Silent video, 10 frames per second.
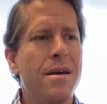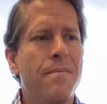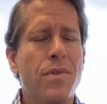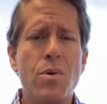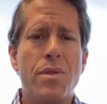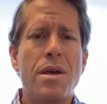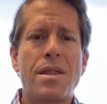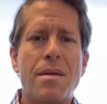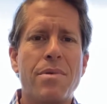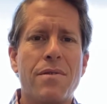You would think
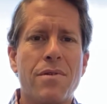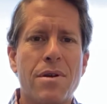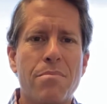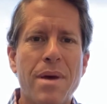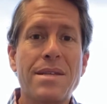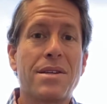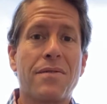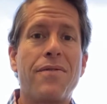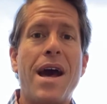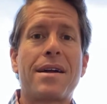that'd be a very basic
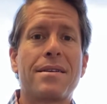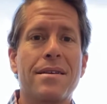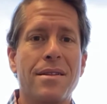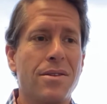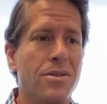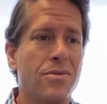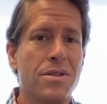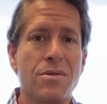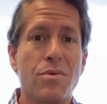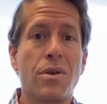fact and that there
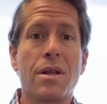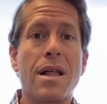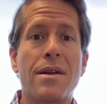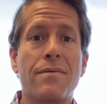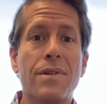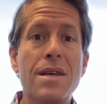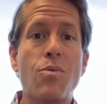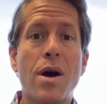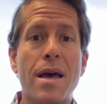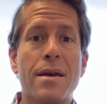isn't really a lot of
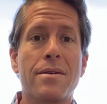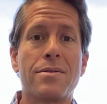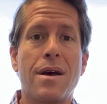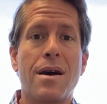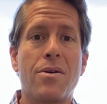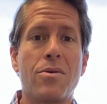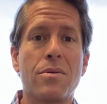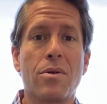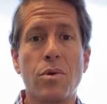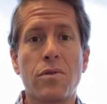leeway into how
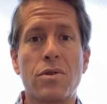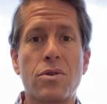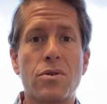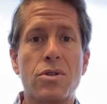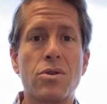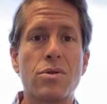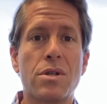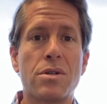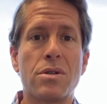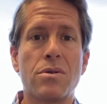a realtor
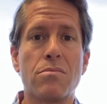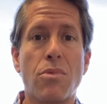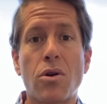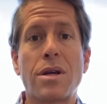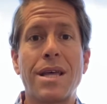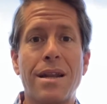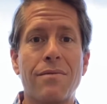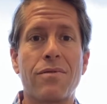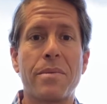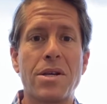chooses to market that
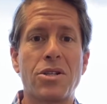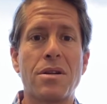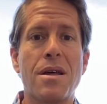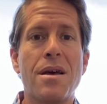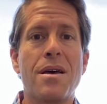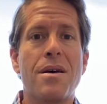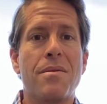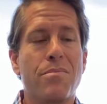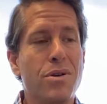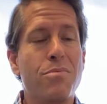information,
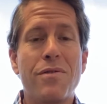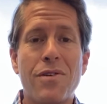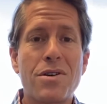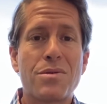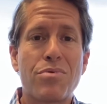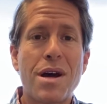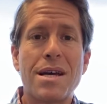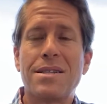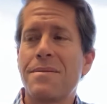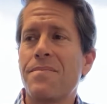but you'd be very surprised.